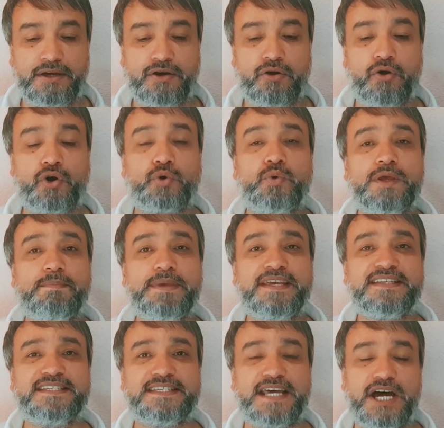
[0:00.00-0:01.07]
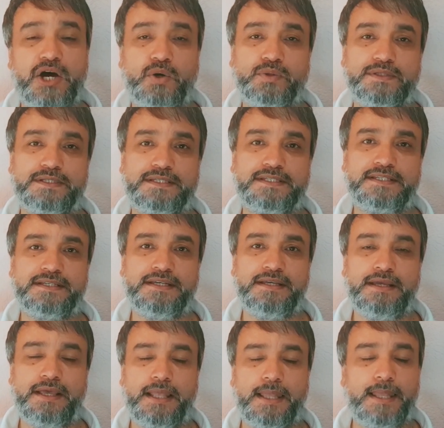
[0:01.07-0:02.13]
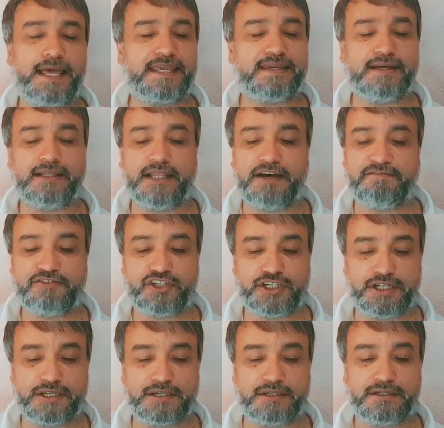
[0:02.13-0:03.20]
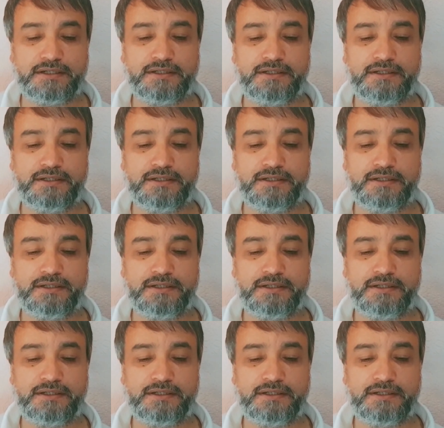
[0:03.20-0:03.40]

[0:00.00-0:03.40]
her weeping sounds like a laughter,